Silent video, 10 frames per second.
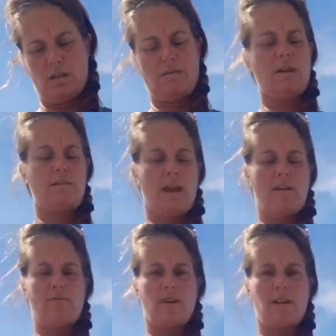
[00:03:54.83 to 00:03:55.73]
I'm not even
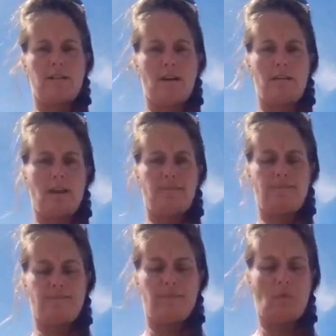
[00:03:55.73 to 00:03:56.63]
halfway done yet.
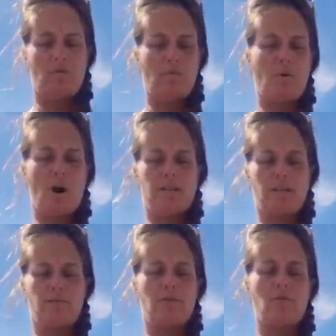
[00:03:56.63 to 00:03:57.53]
So I'm going to pause
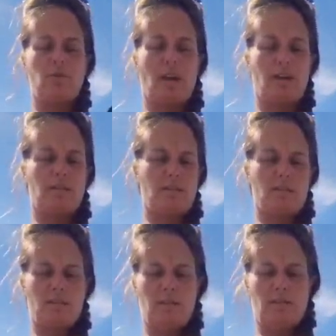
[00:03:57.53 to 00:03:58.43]
it for 2
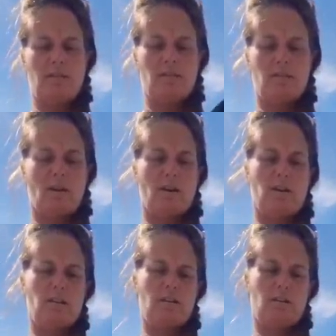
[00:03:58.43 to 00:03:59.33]
seconds so I
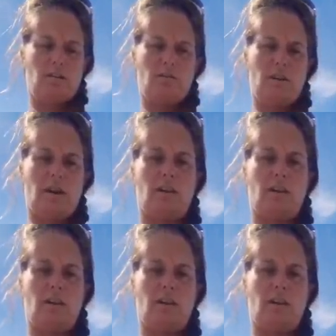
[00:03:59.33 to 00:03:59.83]
can do that.